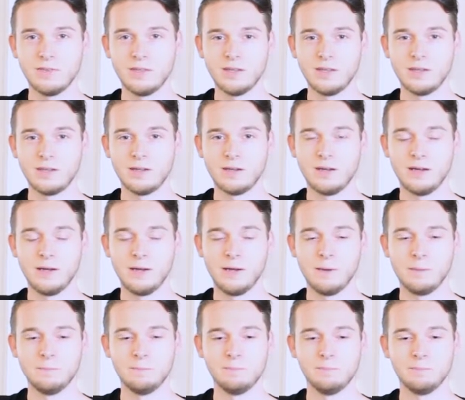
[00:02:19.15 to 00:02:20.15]

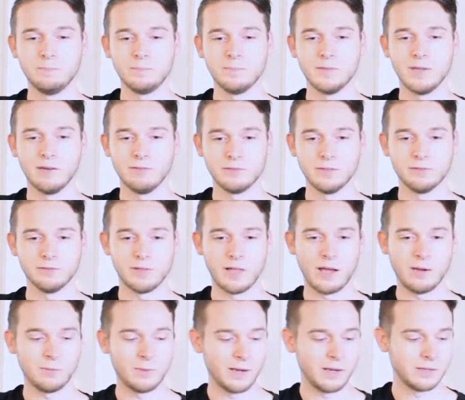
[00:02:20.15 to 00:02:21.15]
the
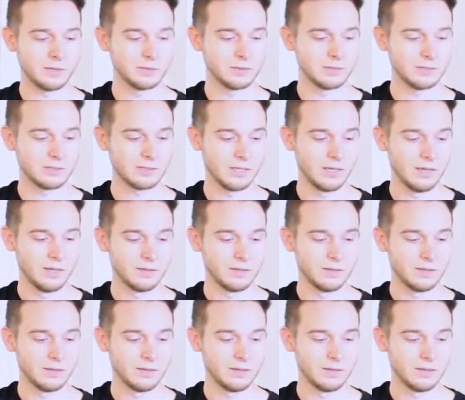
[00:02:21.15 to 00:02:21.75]
flat wounds.